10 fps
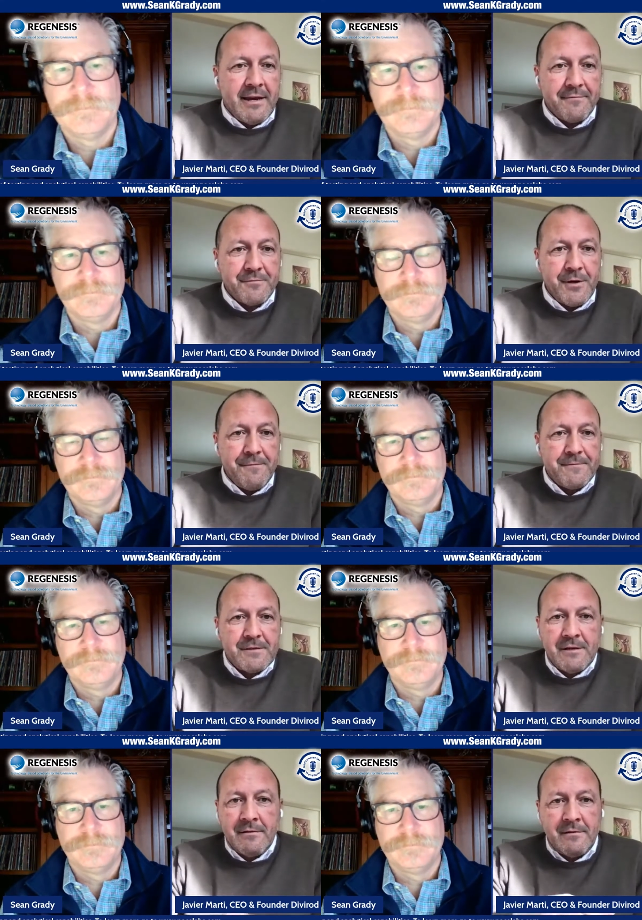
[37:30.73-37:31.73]
Speaker 1: they have
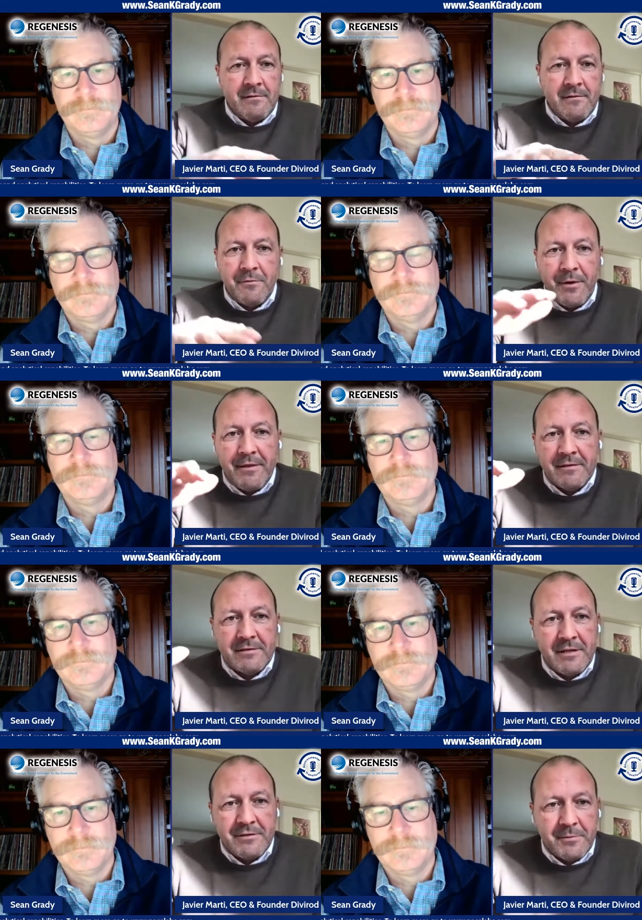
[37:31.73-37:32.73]
drifts and the
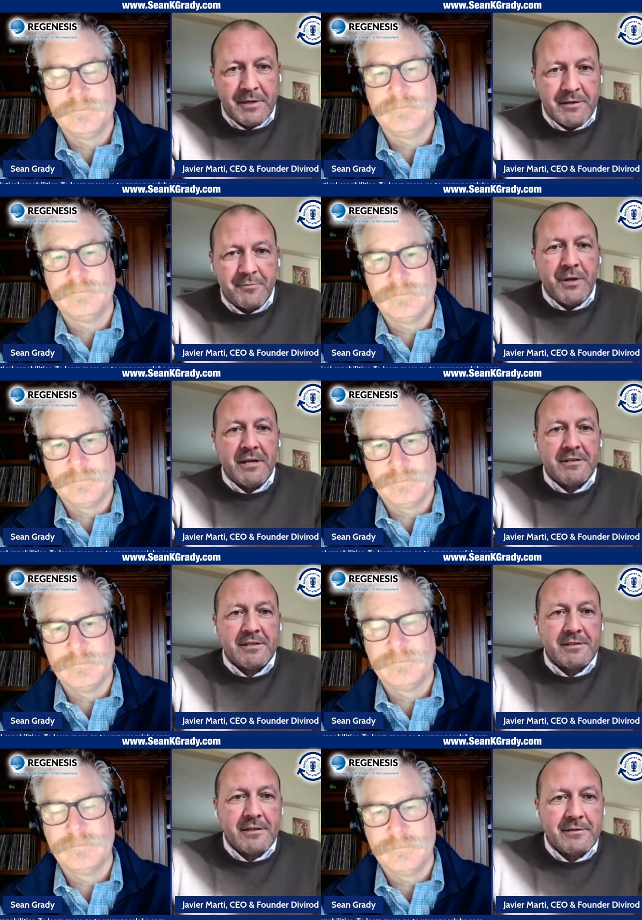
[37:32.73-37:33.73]
readings need to be
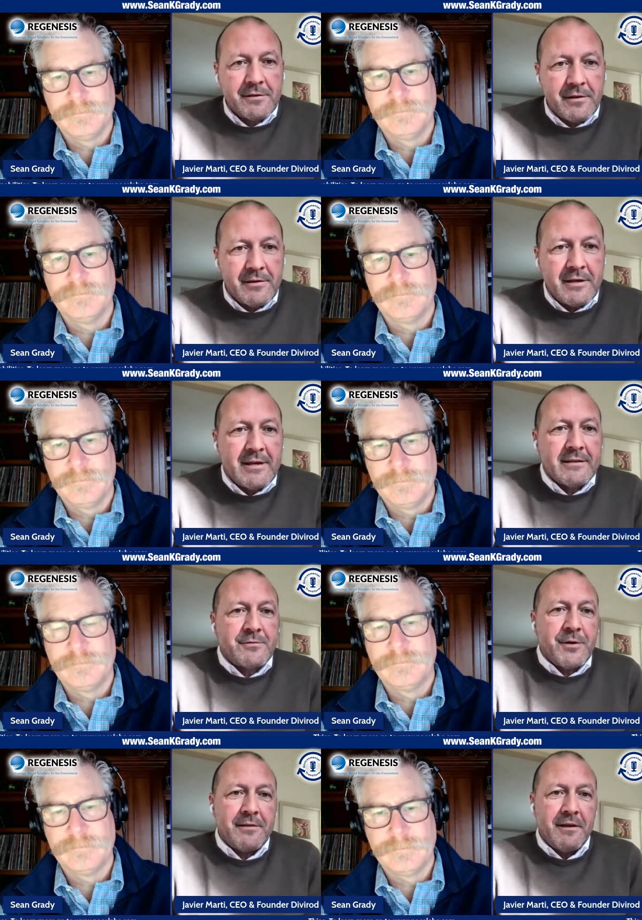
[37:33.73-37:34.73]
readjusted so that they
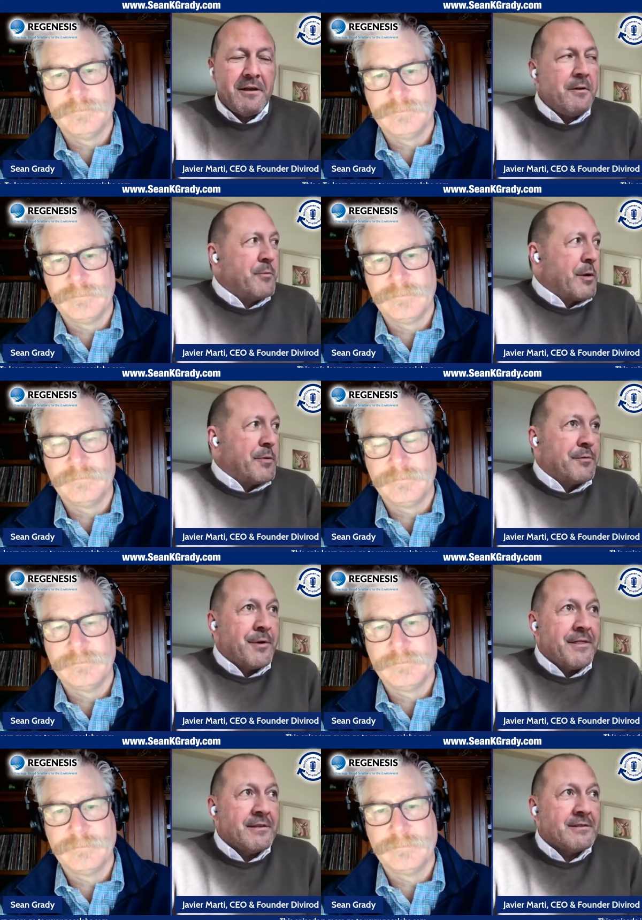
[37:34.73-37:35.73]
get read, proper
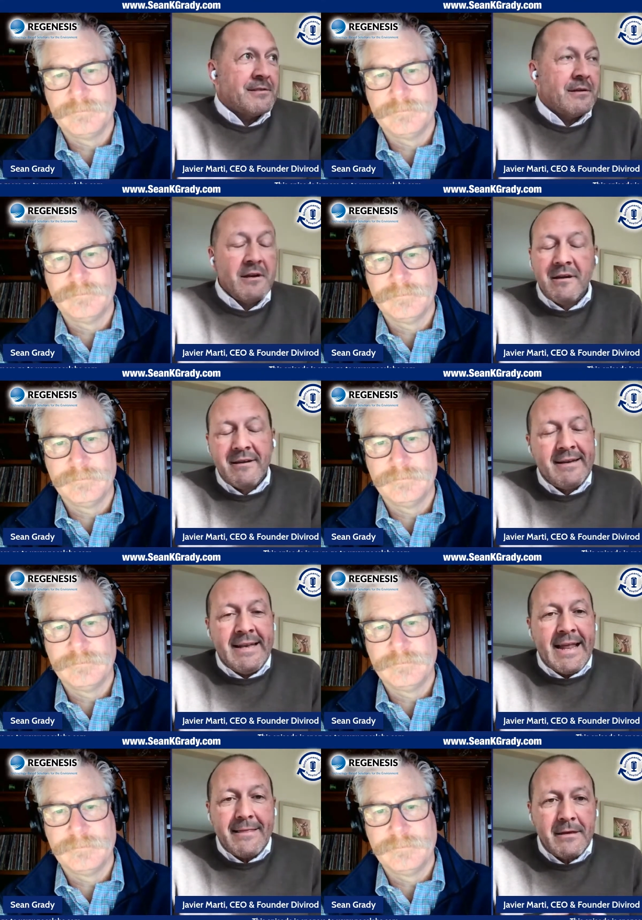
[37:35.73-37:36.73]
readings.
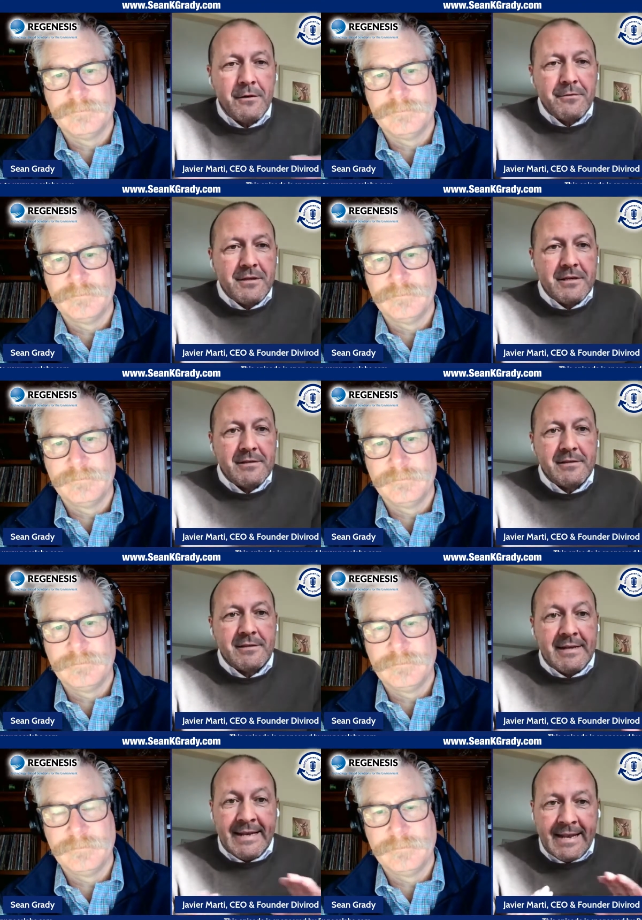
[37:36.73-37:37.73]
Nothing of
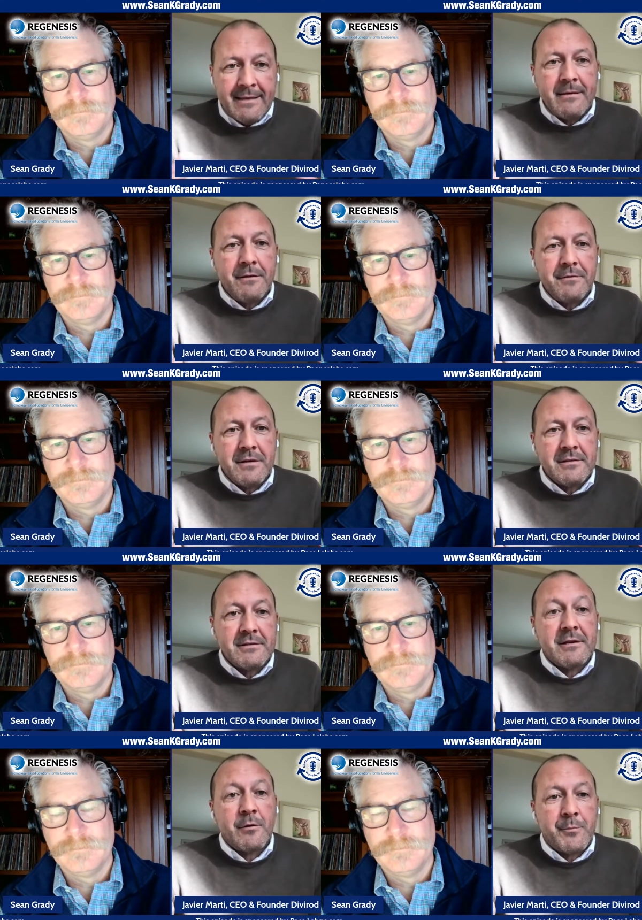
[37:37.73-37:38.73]
this, nothing of
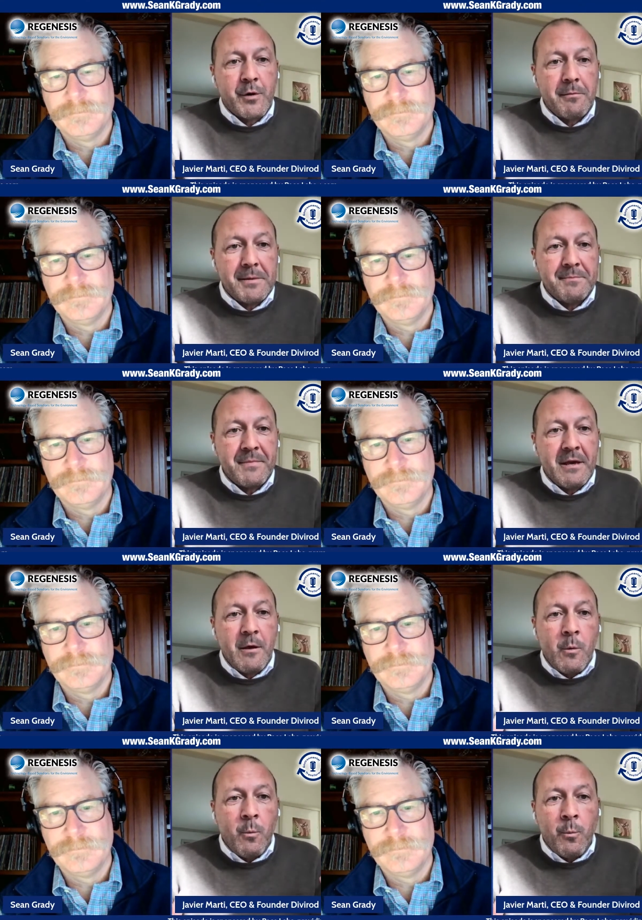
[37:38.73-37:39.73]
this is our problem.
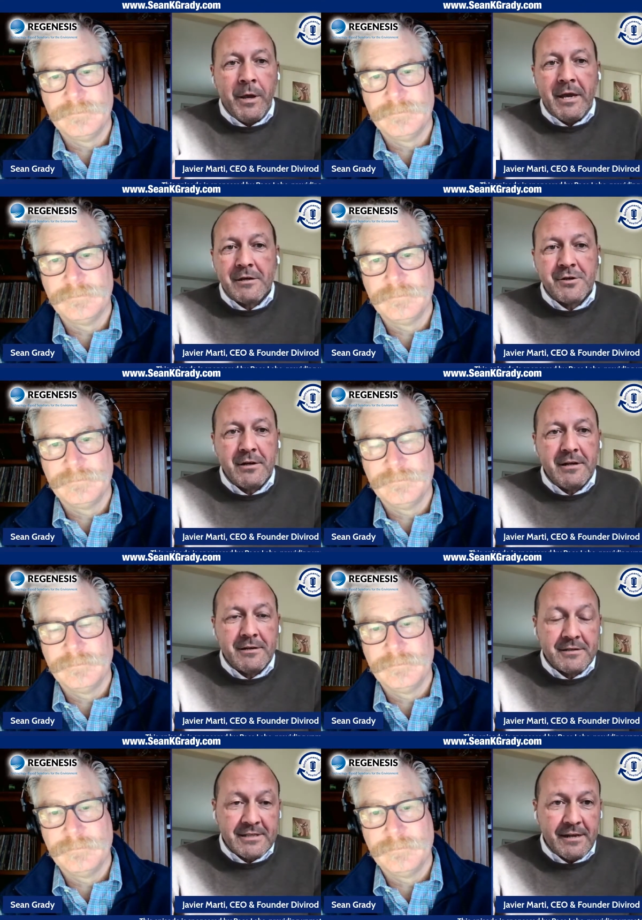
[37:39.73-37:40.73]
We actually
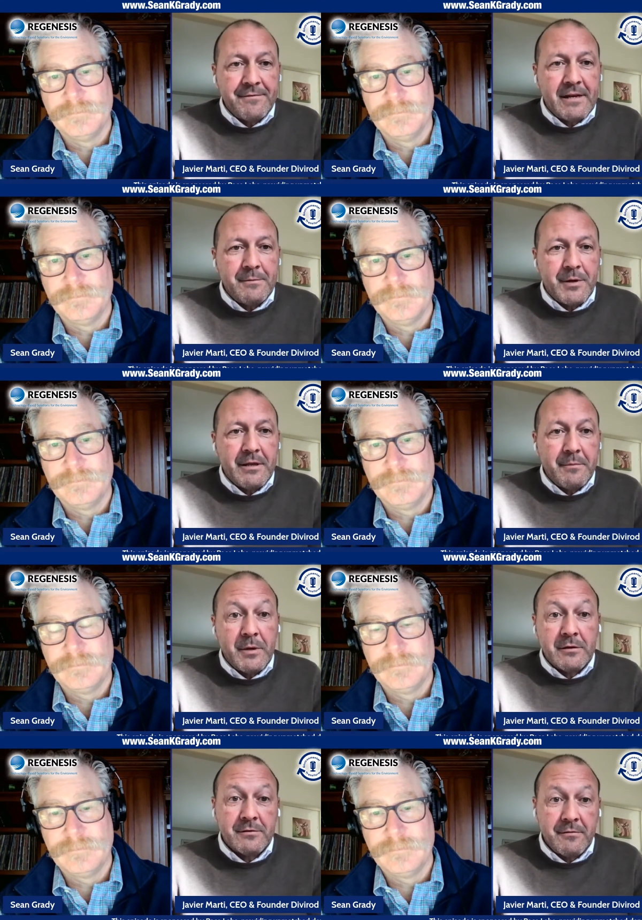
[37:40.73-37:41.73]
are self-calibrated
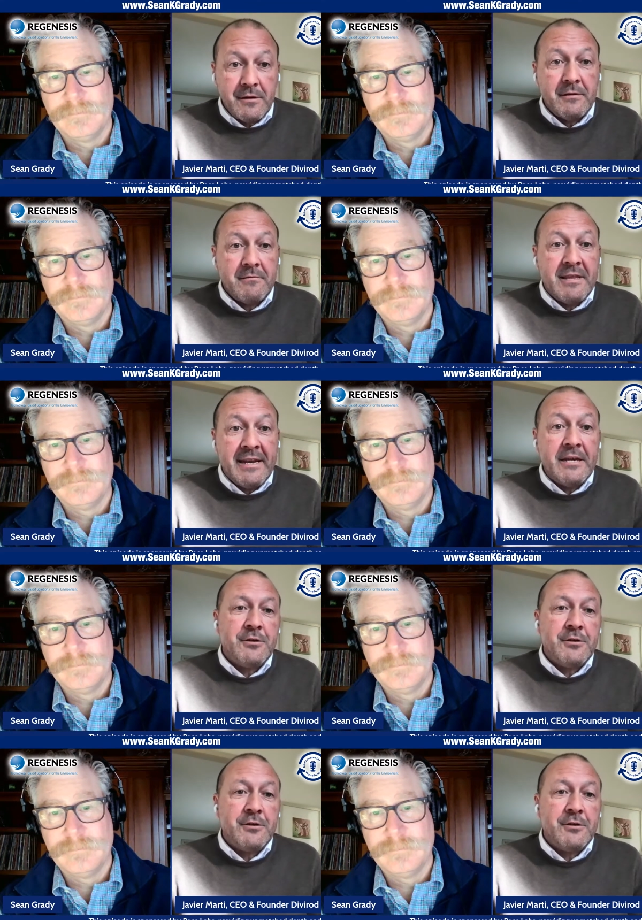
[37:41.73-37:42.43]
because of the, the